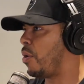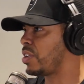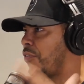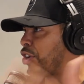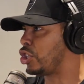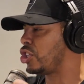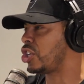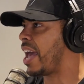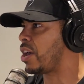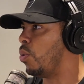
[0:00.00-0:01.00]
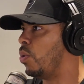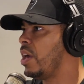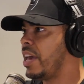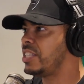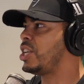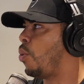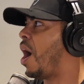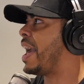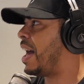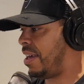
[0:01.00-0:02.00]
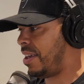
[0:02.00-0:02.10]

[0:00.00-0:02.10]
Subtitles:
it was a vicious cycle until I